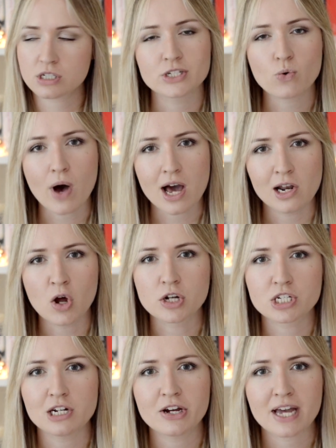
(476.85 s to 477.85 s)
There's quite a
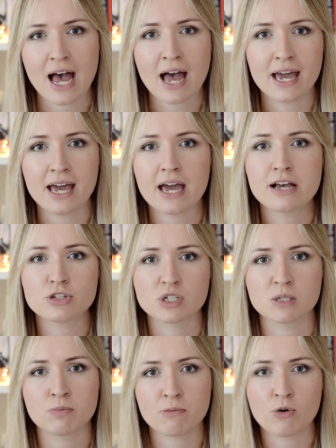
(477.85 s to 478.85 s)
lot to look at here, so
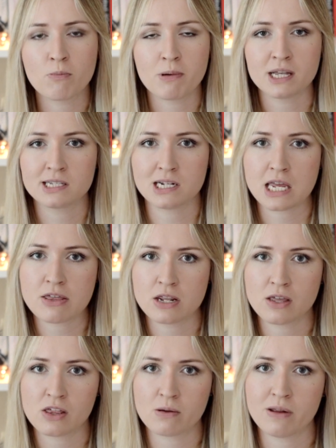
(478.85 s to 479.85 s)
it's a bit more bustly
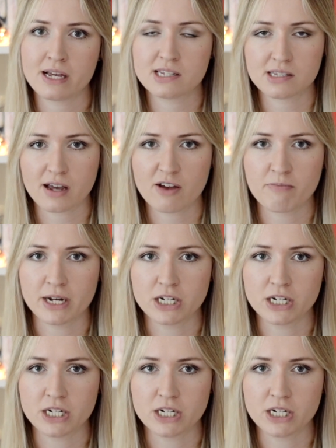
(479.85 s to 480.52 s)
than the other places that I've